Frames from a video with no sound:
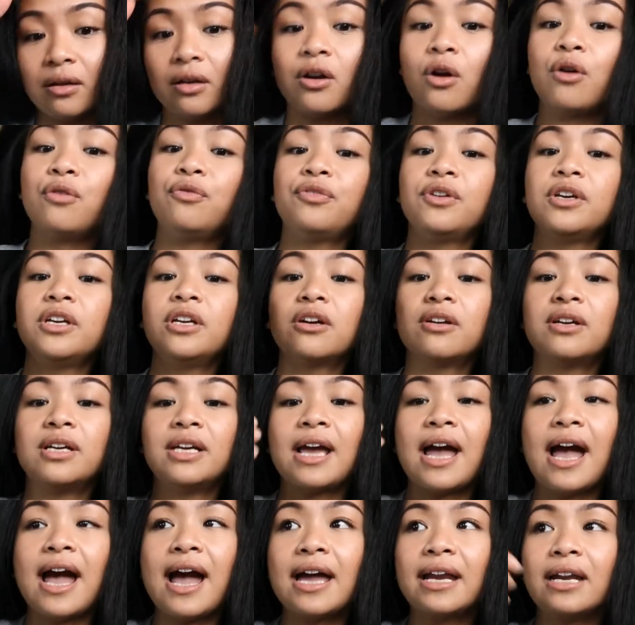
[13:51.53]
Go figure,
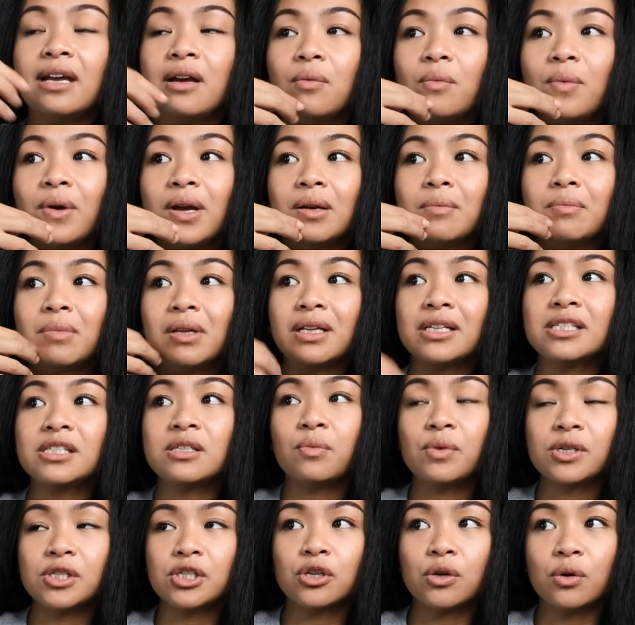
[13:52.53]
he had it when
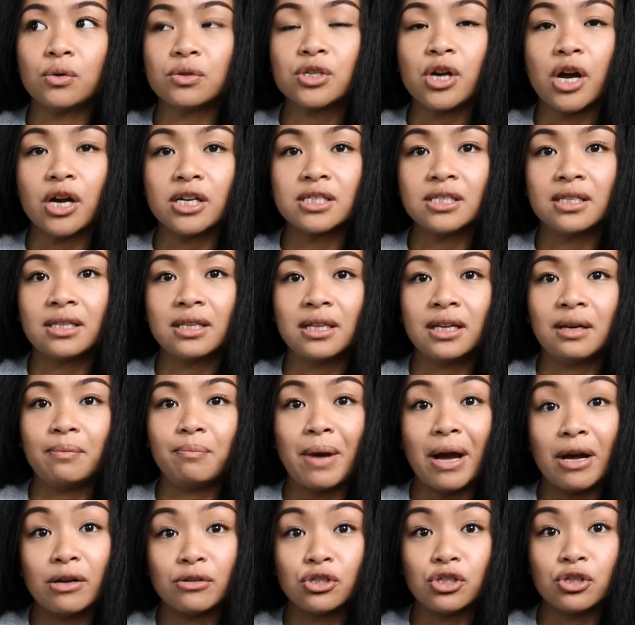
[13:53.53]
Melissa went to go talk to the
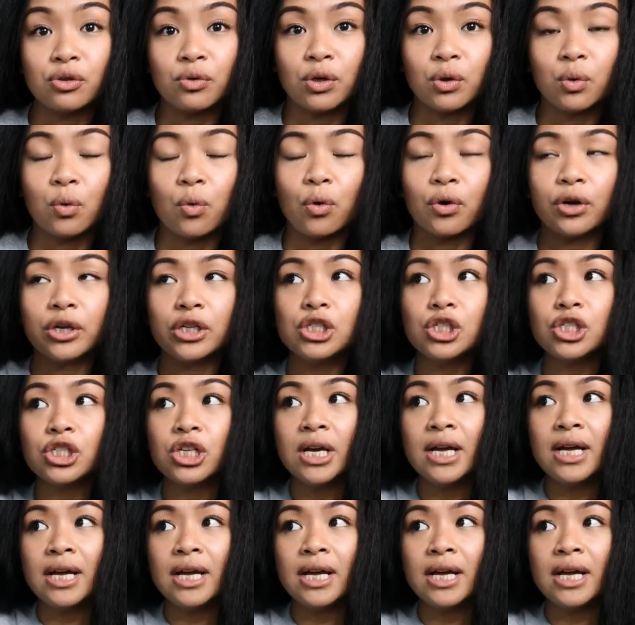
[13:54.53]
bouncer in orange.